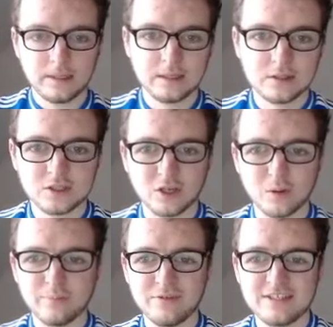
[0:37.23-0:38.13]
So a
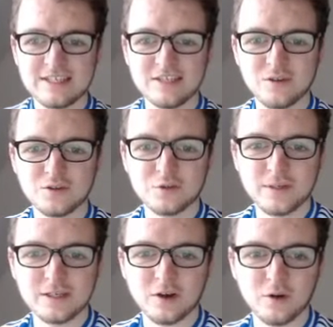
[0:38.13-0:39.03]
pretty good
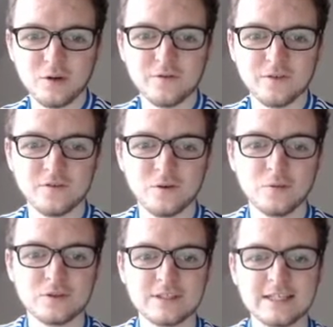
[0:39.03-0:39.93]
week overall,
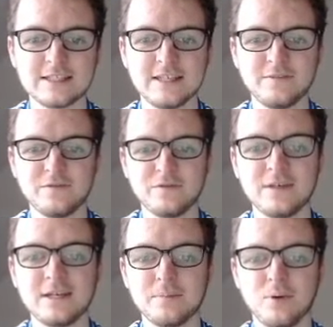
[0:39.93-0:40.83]

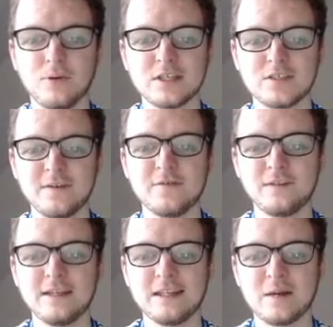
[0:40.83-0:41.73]
63 points,
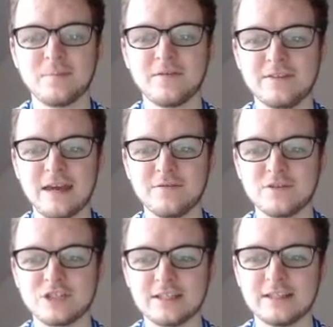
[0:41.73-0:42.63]
15 above the
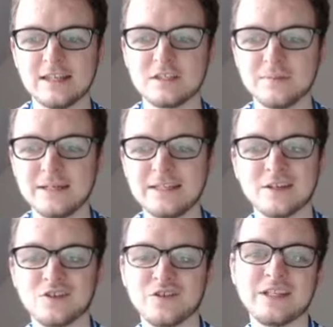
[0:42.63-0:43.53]
average, and it did mean a
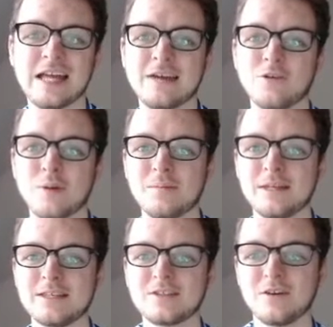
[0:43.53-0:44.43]
green arrow. It
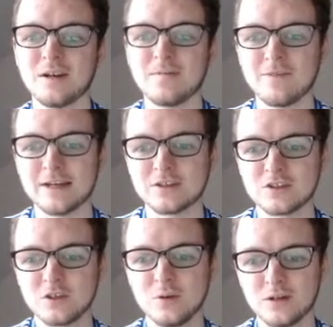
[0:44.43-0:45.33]
means that I am ranked
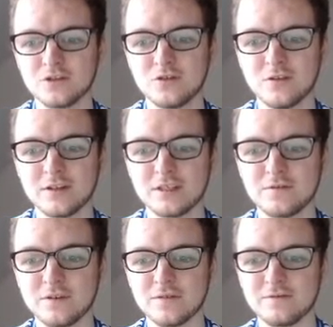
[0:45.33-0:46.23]

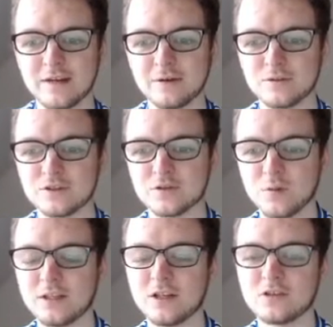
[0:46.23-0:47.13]

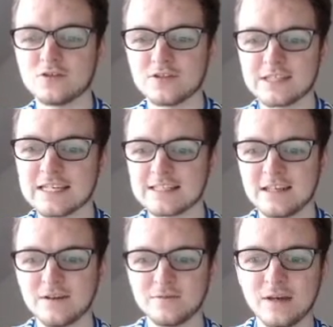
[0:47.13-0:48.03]

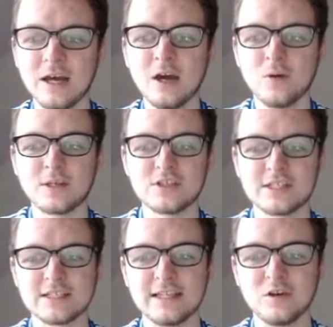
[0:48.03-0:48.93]
293,160th, which
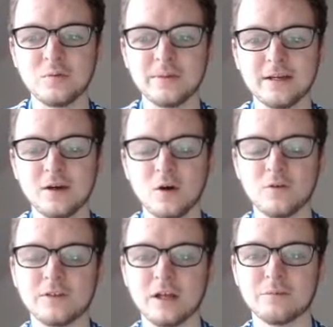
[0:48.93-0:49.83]
is a little bit
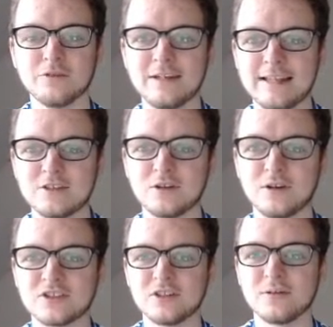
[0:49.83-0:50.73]
of an upgrade. As you
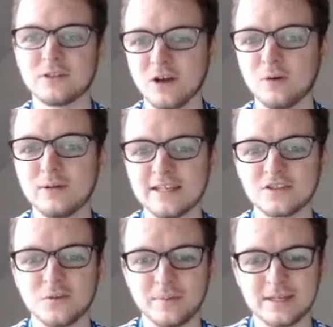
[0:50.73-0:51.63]
guys know, the goal is
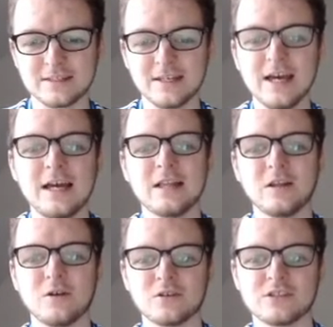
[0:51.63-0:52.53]
to beat
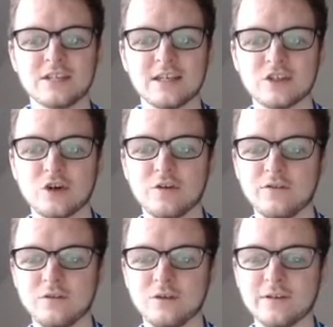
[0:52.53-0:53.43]
last year's
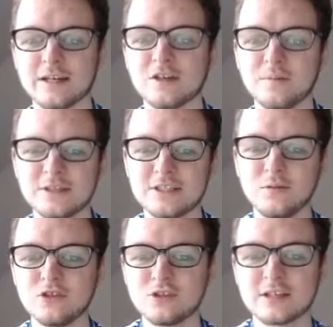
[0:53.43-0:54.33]
overall rank, and we're still
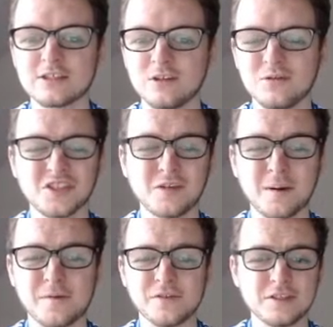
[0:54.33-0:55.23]
on track to do so.
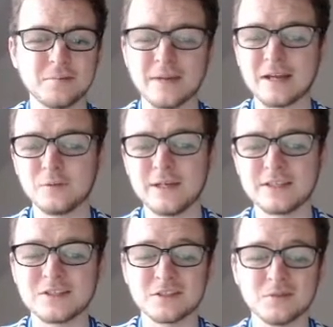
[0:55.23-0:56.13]
However, some bad weeks
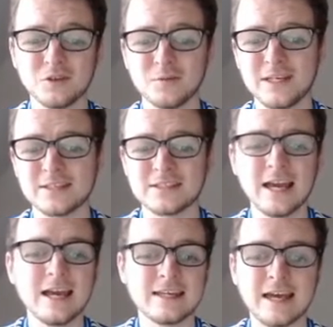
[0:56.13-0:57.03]
and some good weeks
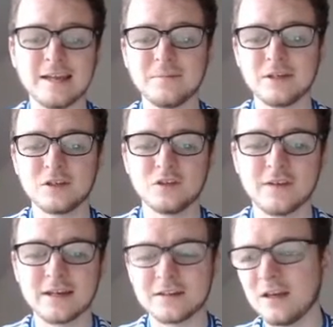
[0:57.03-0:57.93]
can make your
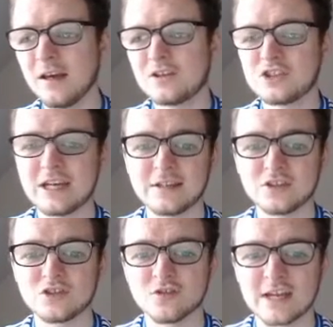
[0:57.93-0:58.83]
rank
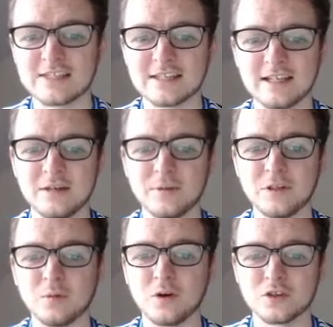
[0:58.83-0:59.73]
change drastically when
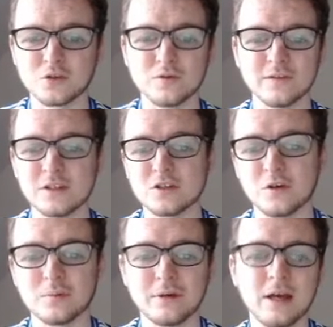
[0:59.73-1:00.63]
you are sort of in the
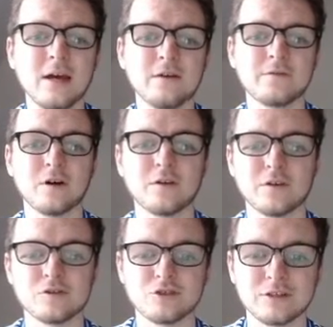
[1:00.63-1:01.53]
top
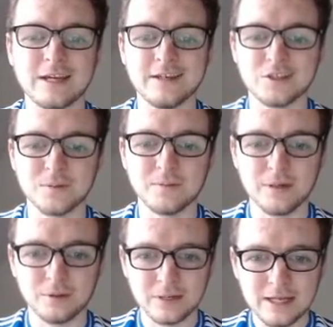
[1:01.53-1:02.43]
500k, so we
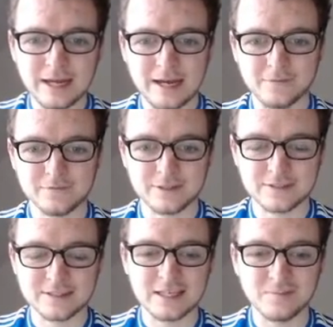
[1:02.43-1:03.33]
will have to
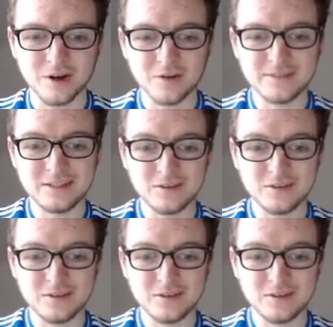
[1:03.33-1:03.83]
see. But I mean, the